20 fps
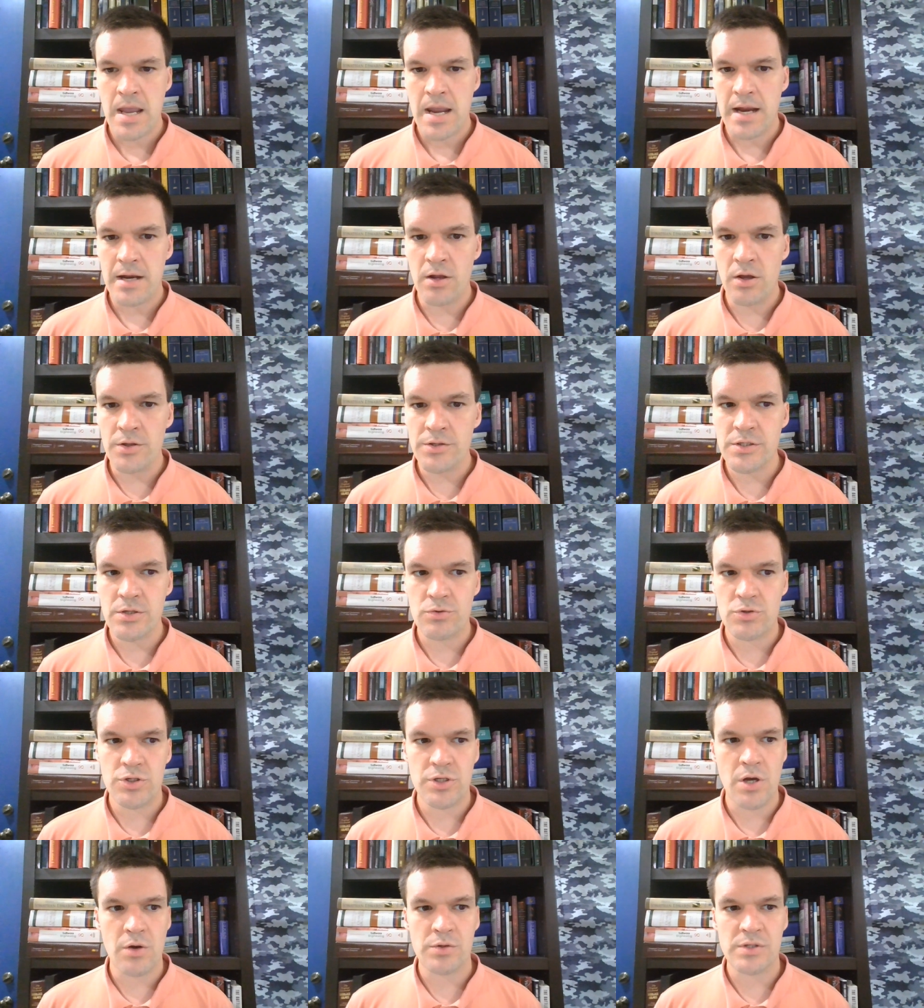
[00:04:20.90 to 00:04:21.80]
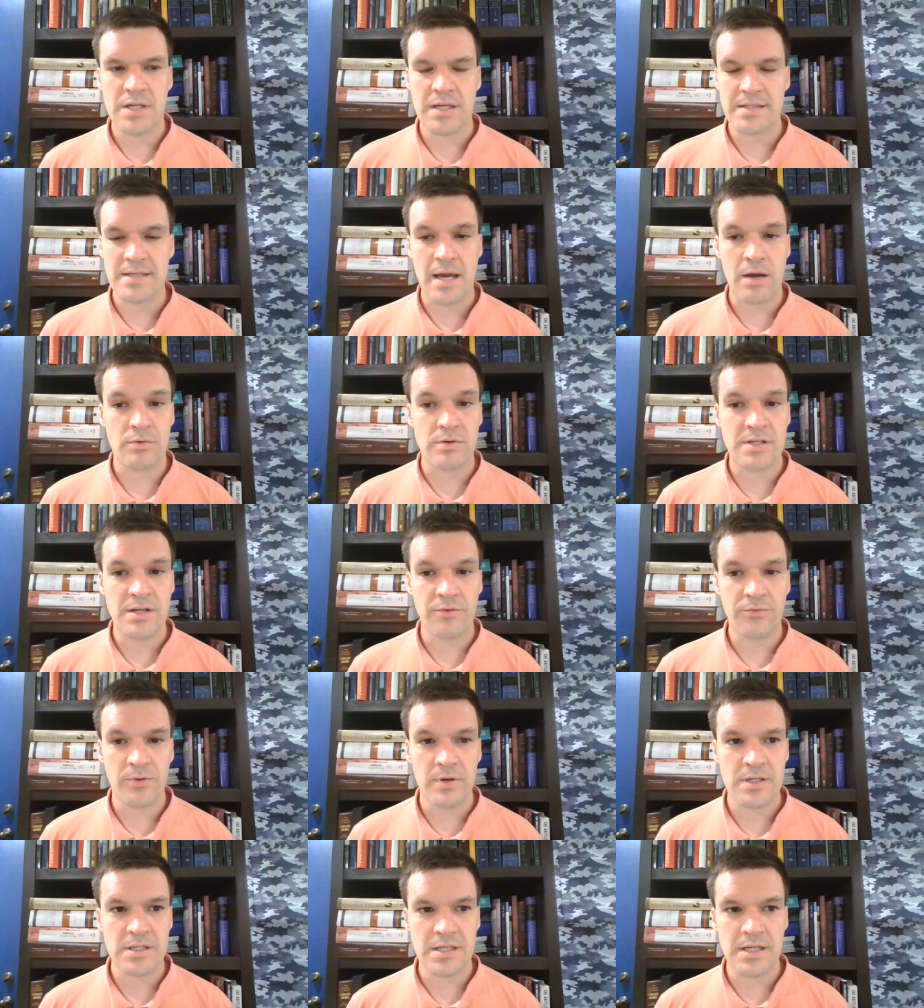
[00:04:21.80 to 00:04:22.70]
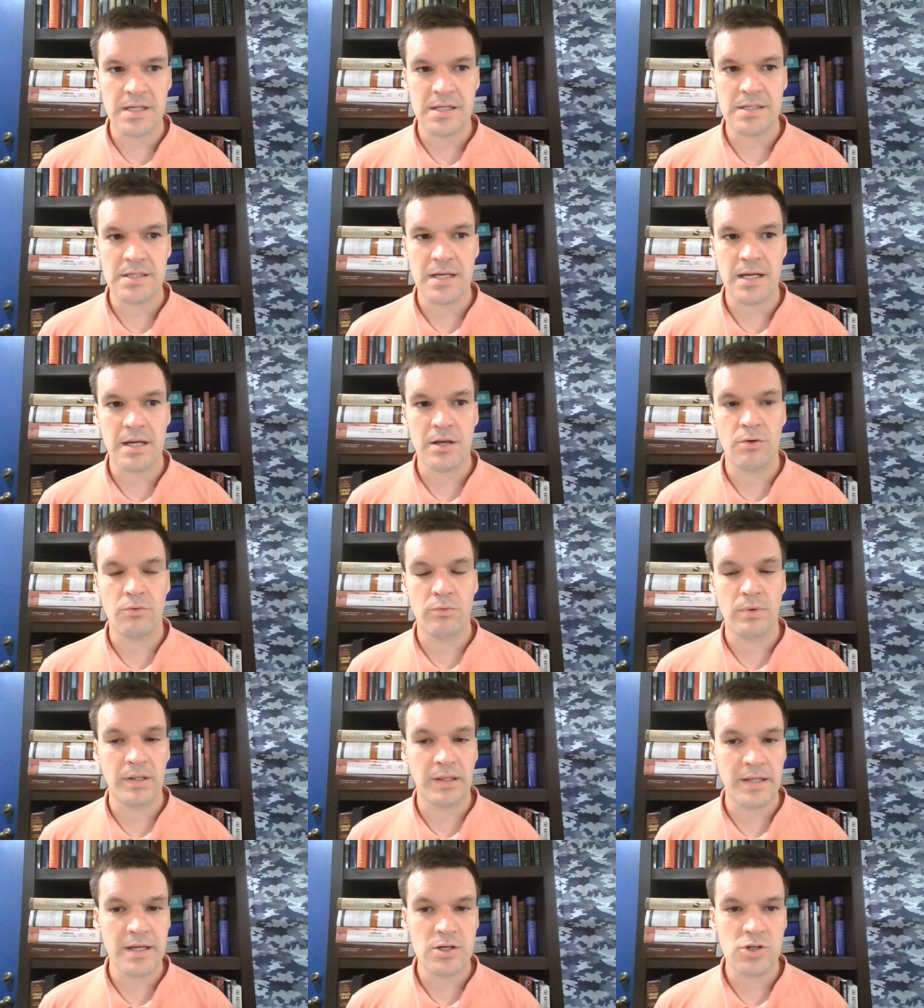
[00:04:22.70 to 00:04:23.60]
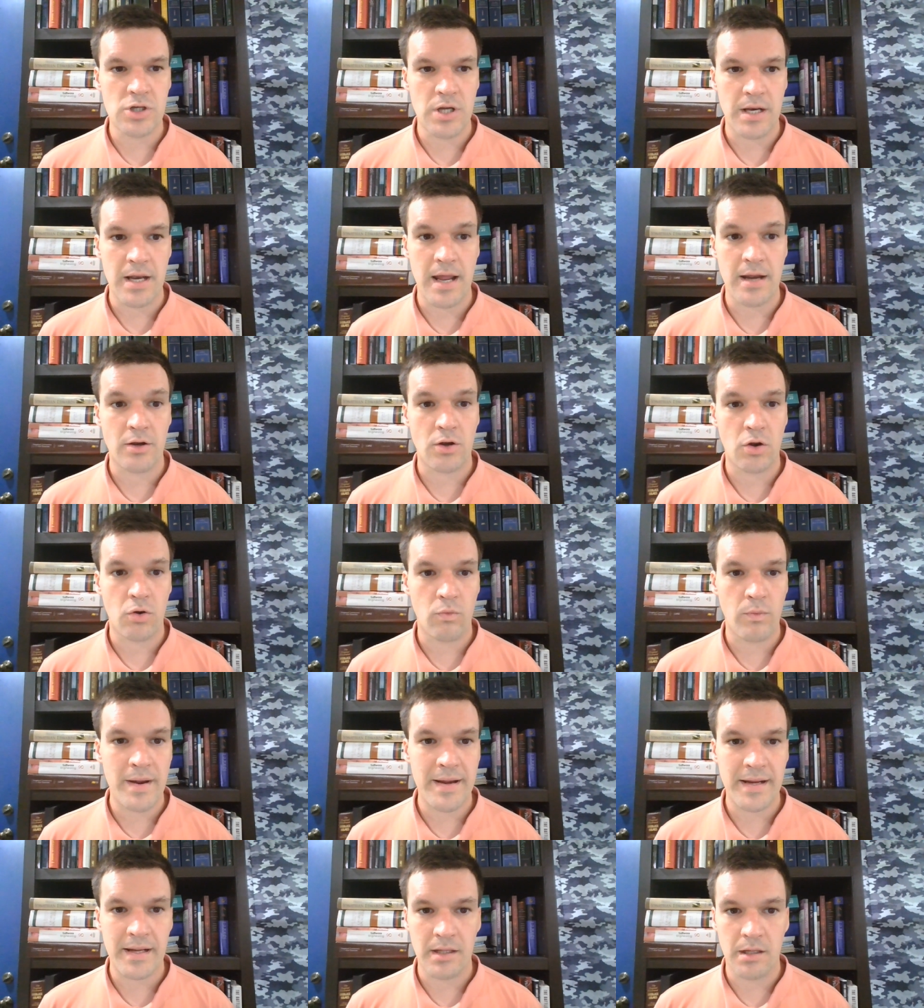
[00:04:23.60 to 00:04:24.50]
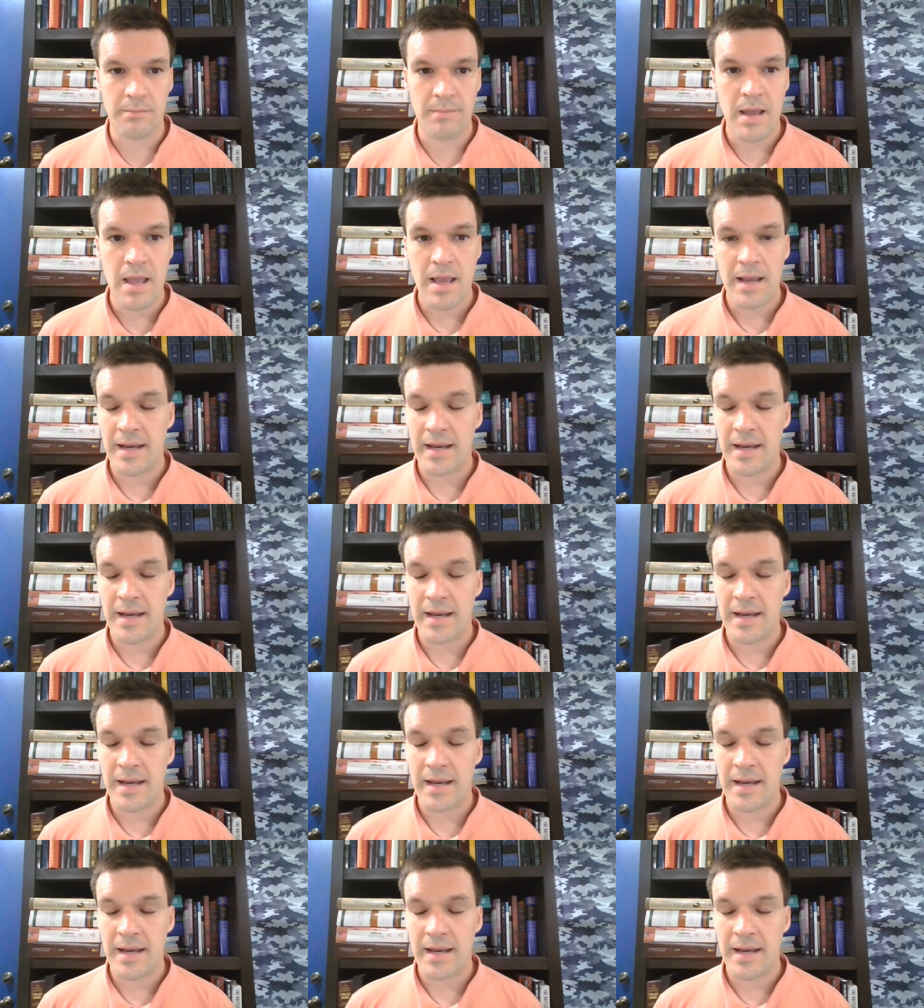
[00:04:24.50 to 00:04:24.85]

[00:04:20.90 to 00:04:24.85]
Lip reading: It also shows us how differences in religion and curriculum